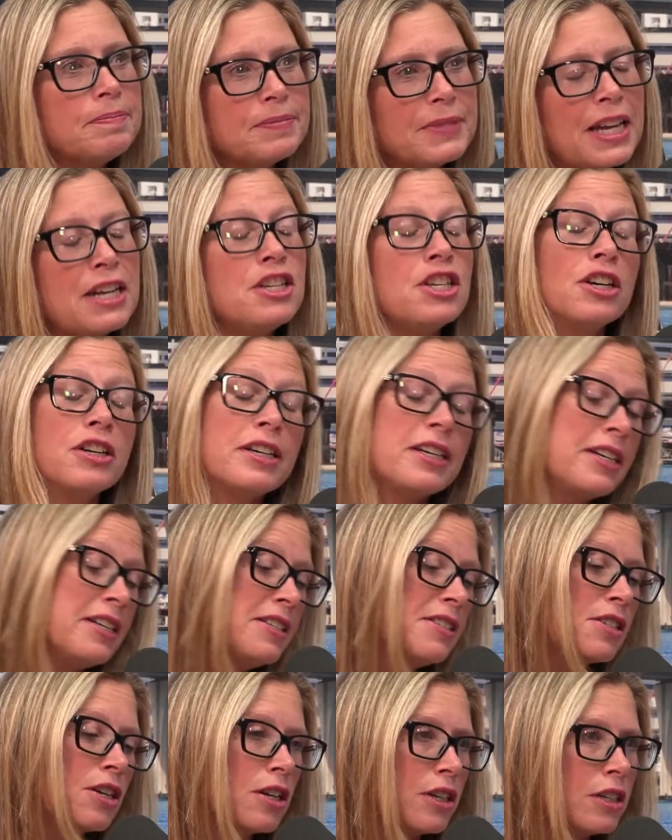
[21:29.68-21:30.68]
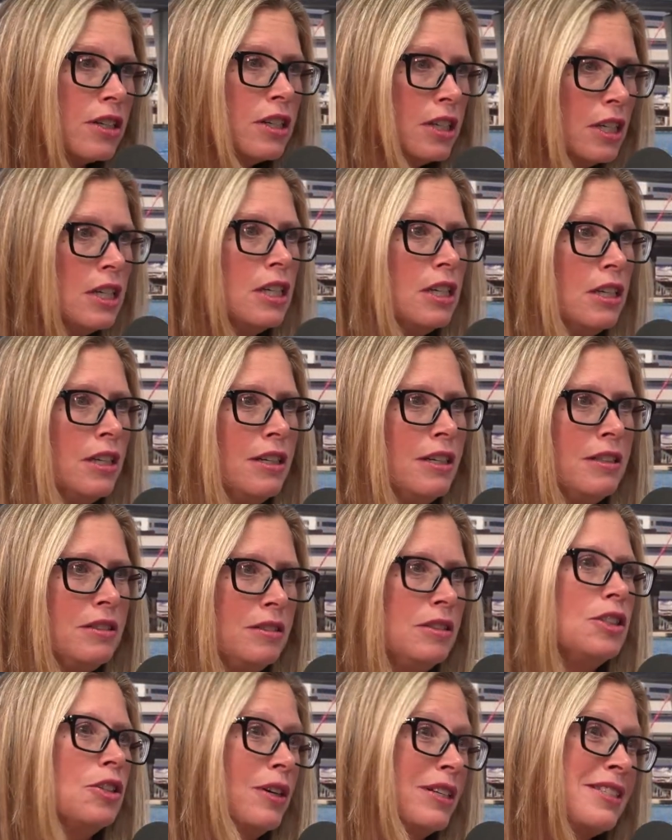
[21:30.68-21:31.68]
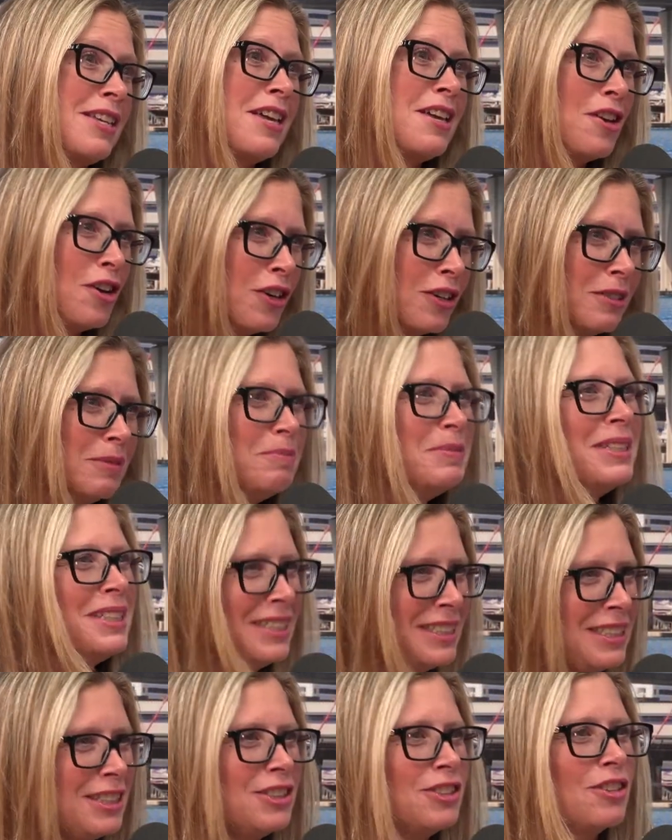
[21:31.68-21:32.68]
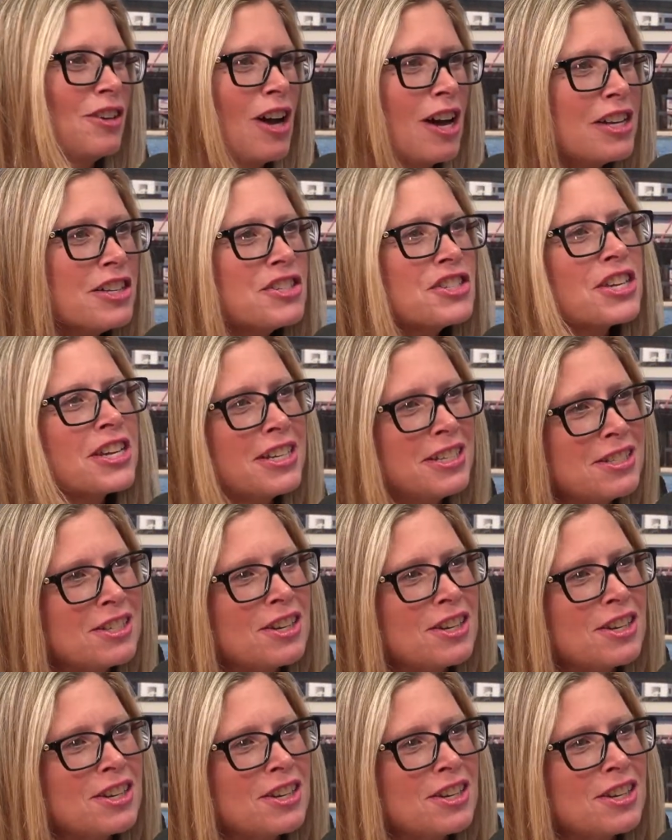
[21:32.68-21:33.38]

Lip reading: And young kids are, and I say young, but college kids are.